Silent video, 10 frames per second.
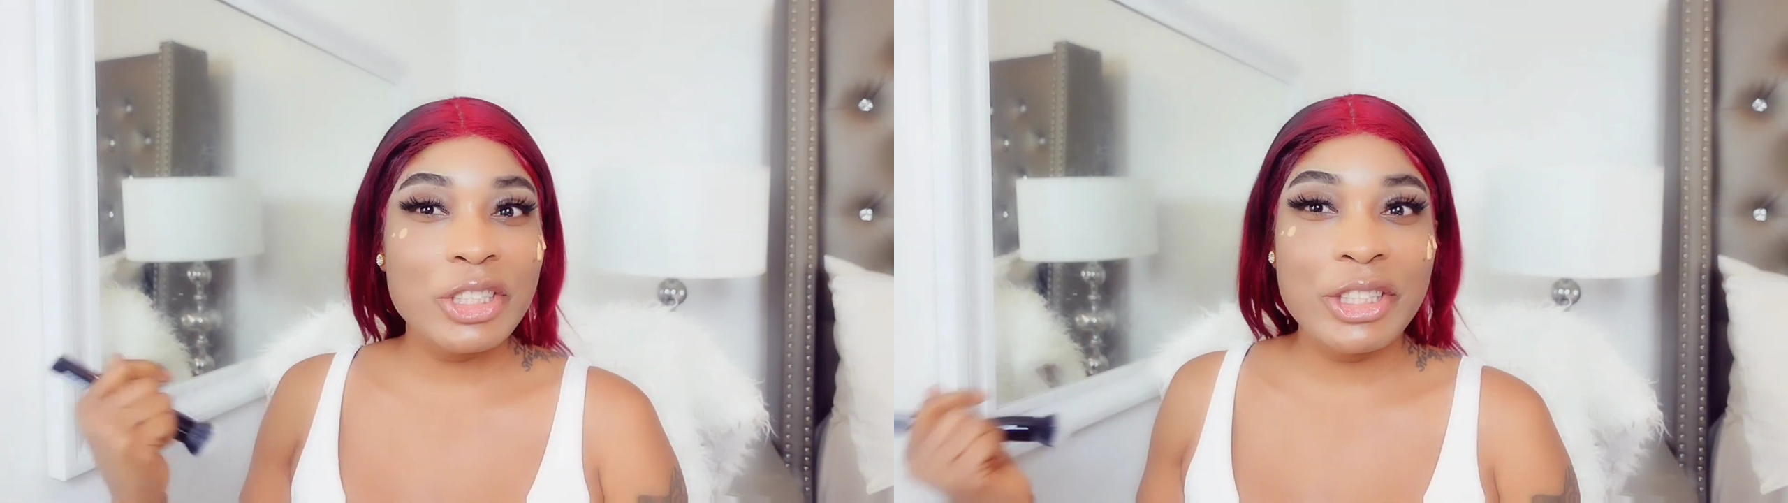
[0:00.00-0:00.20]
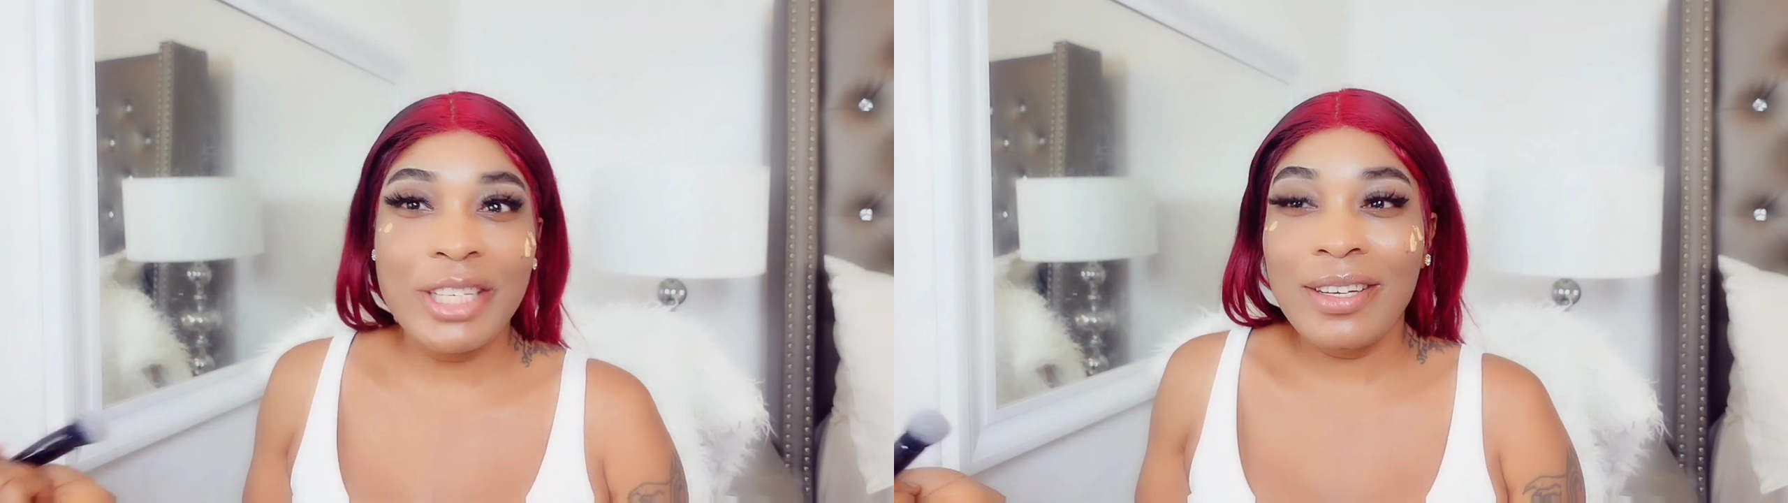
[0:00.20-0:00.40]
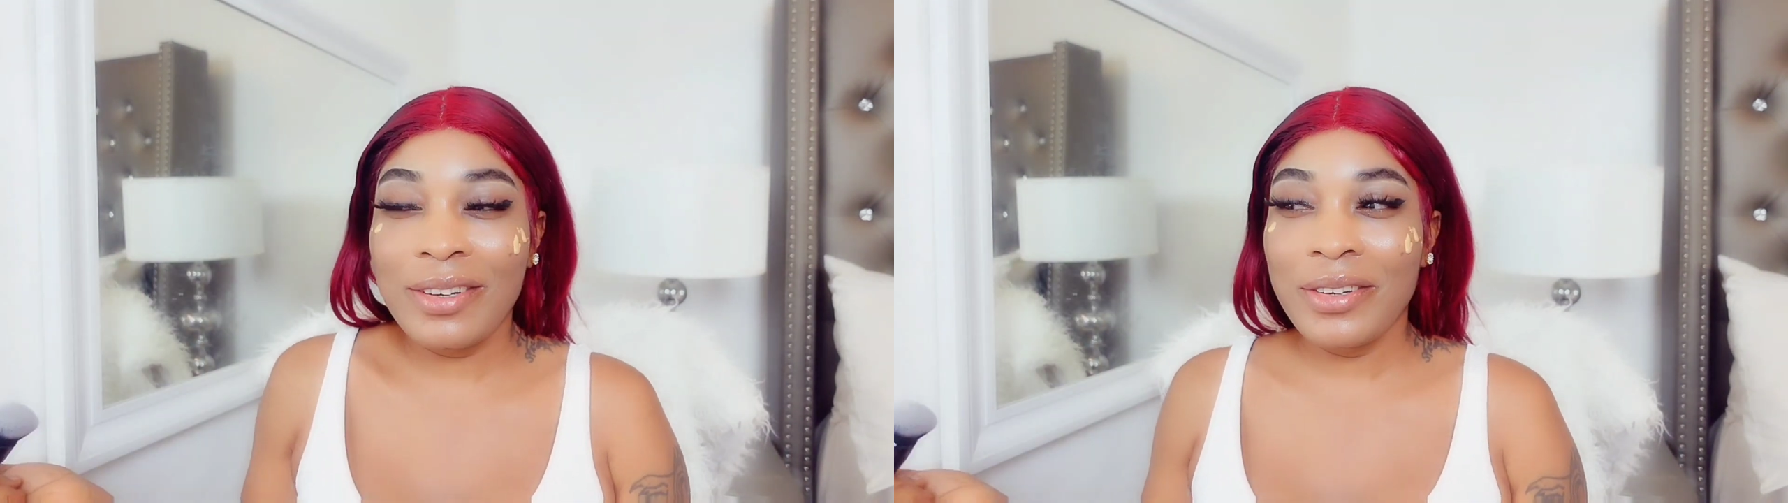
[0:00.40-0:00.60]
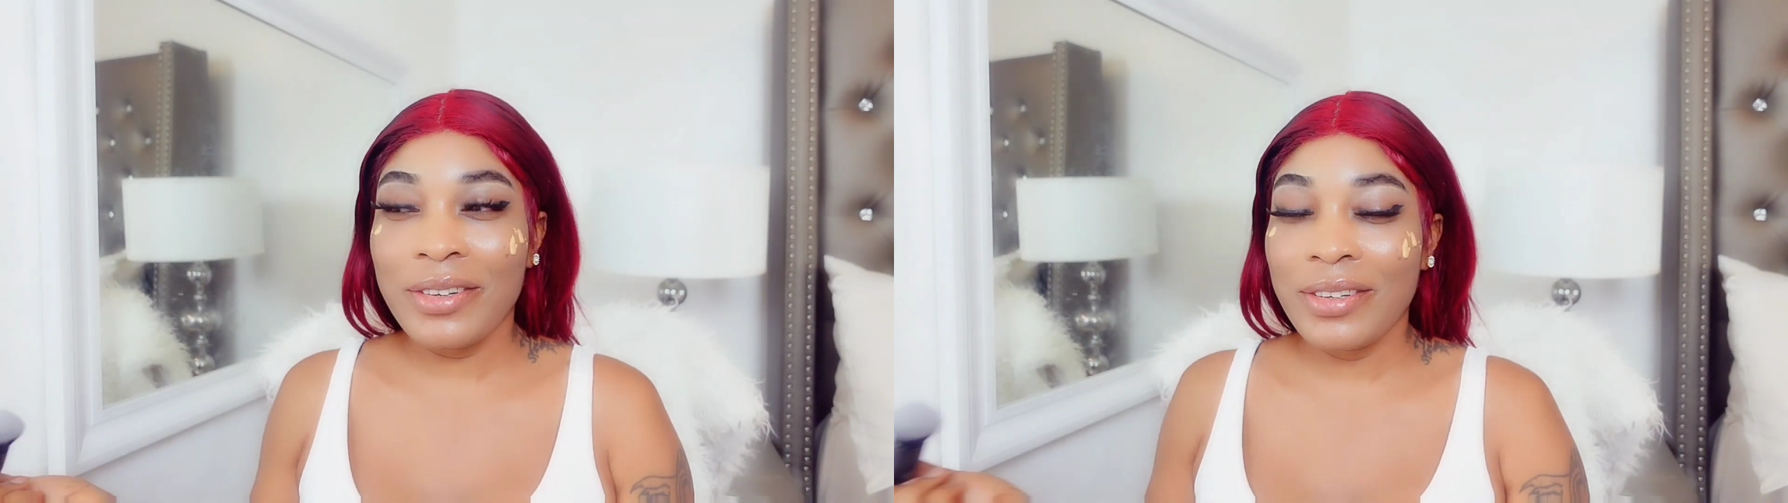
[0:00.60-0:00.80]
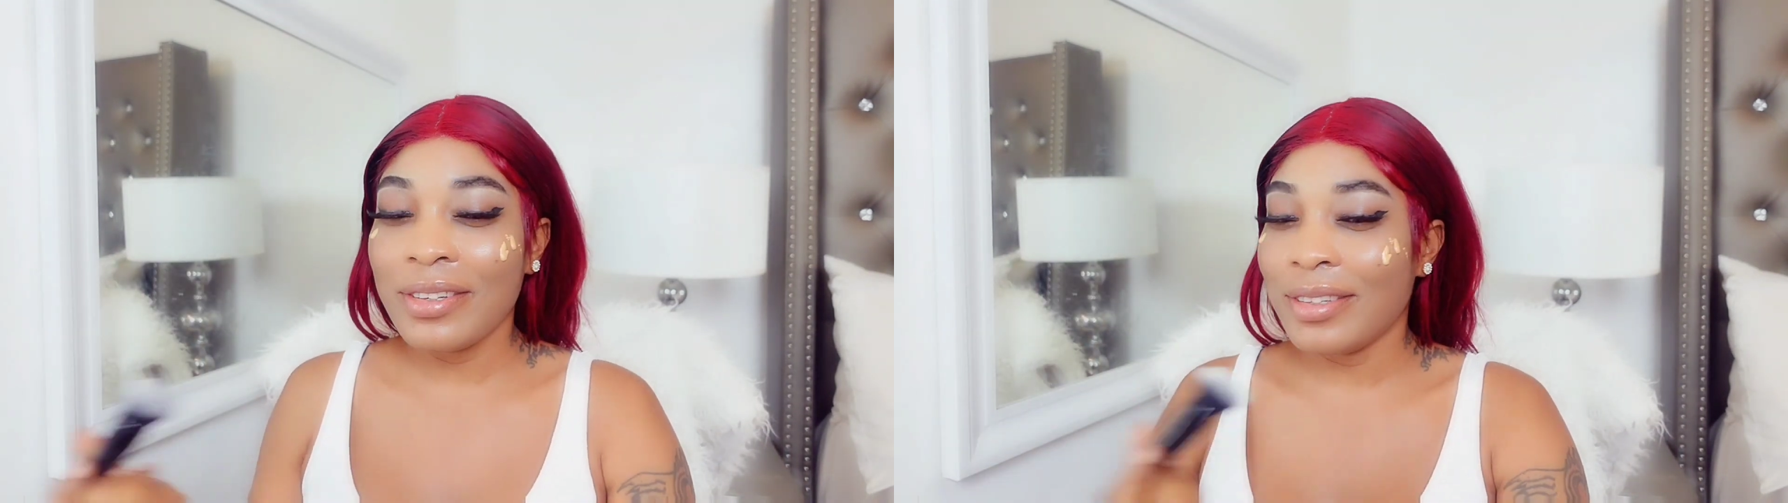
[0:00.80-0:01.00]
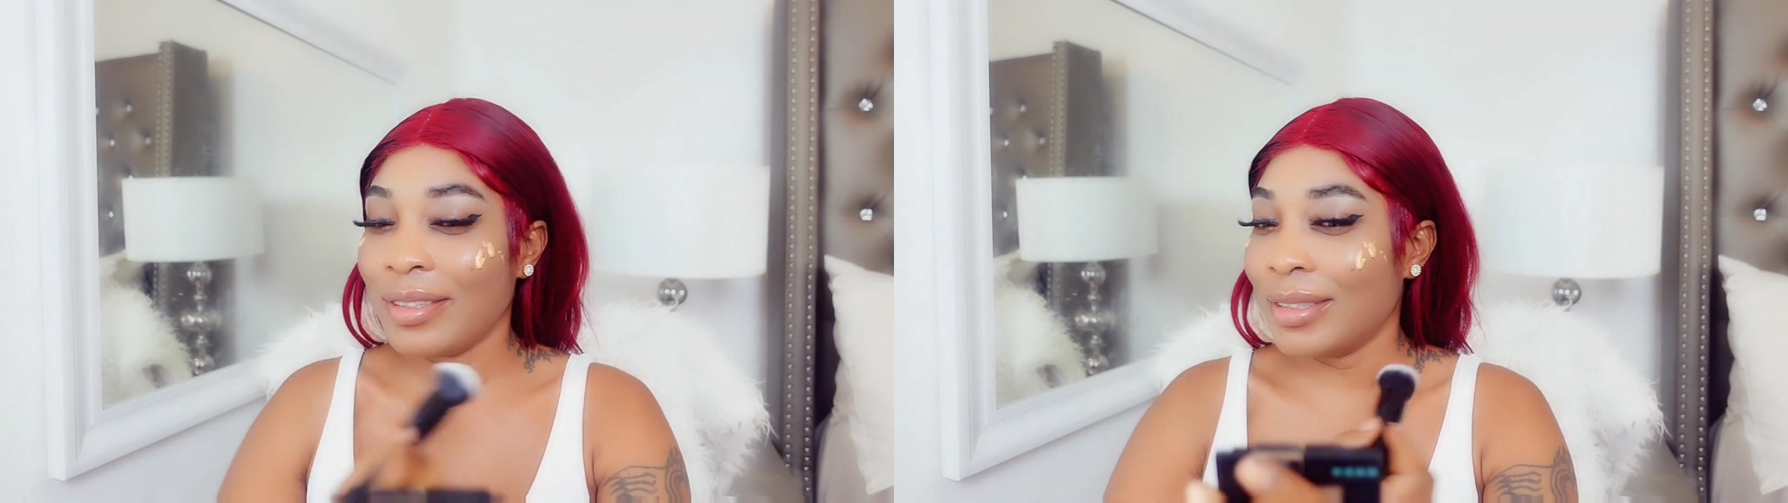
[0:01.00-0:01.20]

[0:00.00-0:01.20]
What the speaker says: tone.